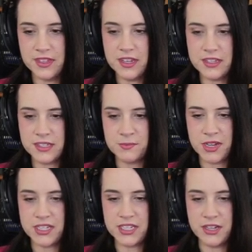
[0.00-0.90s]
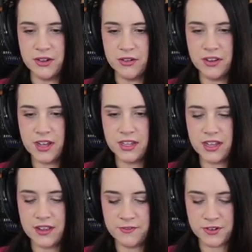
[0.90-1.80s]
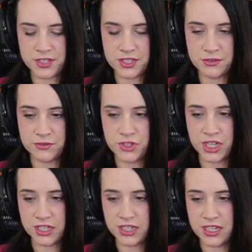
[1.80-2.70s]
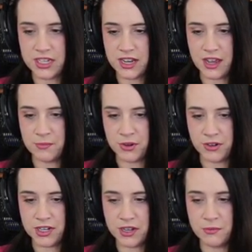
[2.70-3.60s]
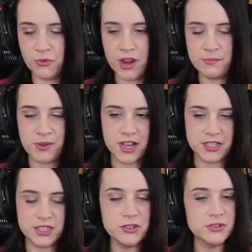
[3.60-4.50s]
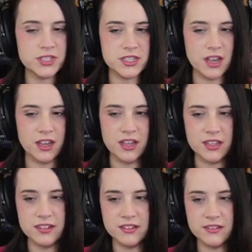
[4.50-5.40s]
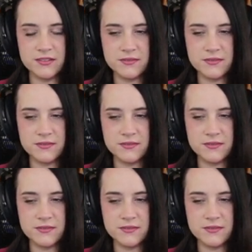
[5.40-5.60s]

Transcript: Yes, my dear, I'll ever so gently nab her and come right back to your side.